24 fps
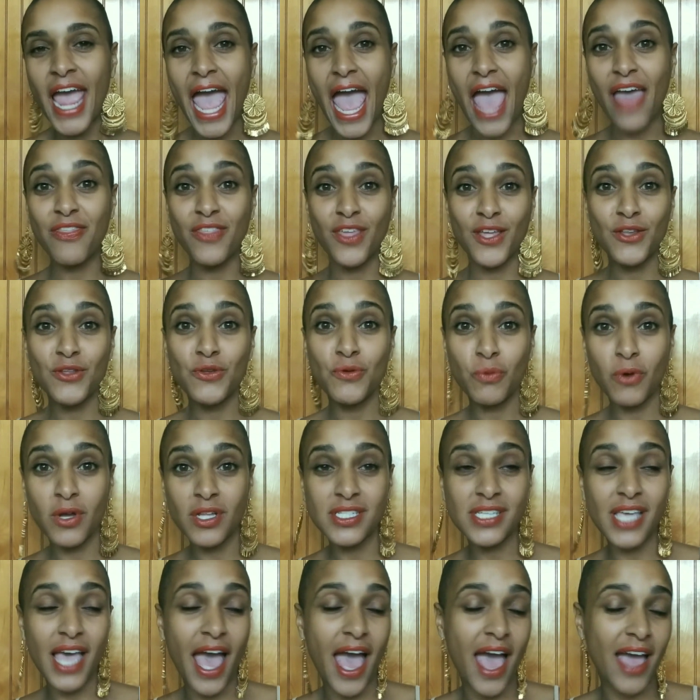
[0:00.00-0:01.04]
and then you want
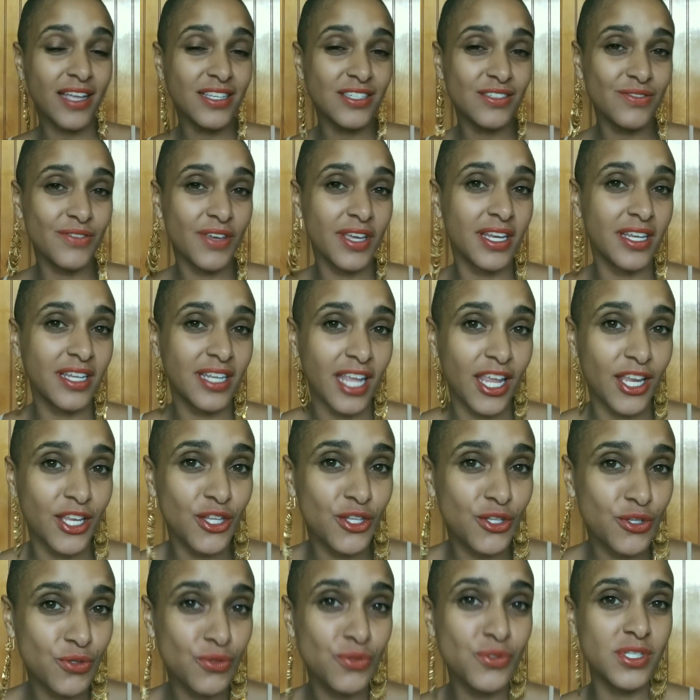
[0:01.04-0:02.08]
to activate it
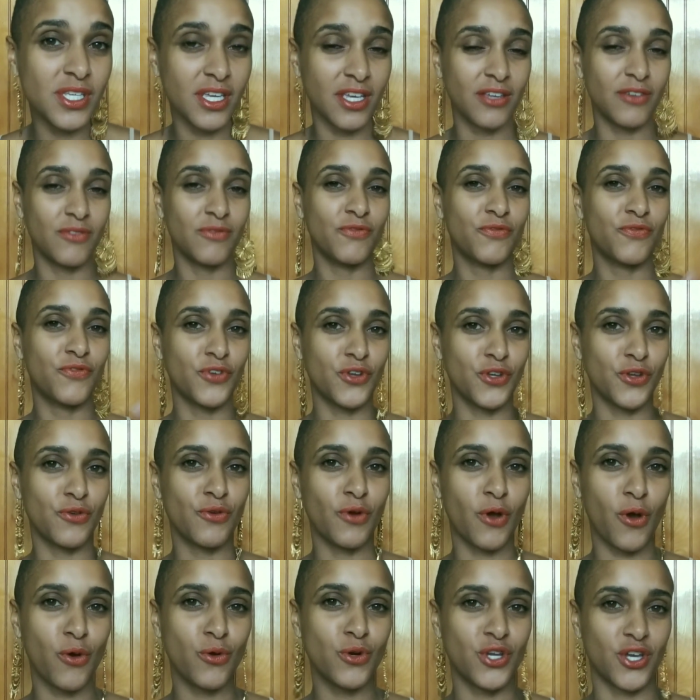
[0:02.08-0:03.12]
and use it for
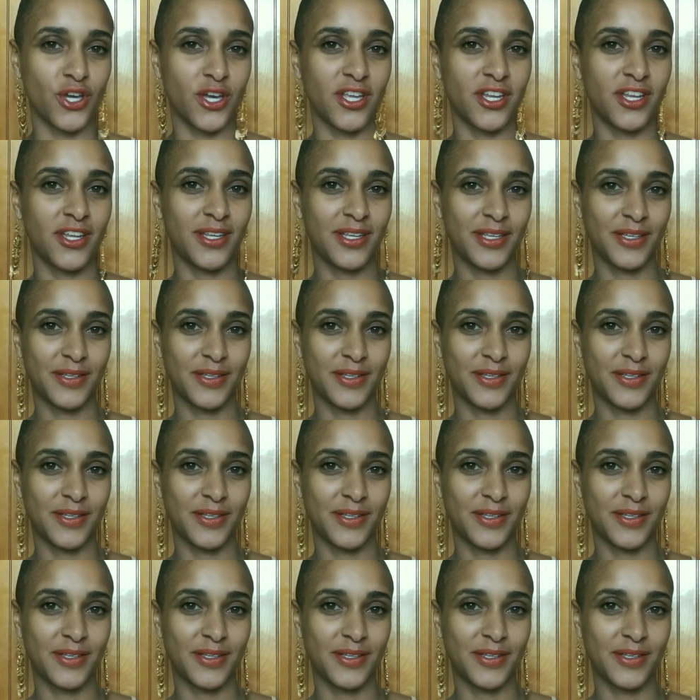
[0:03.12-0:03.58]
your own good.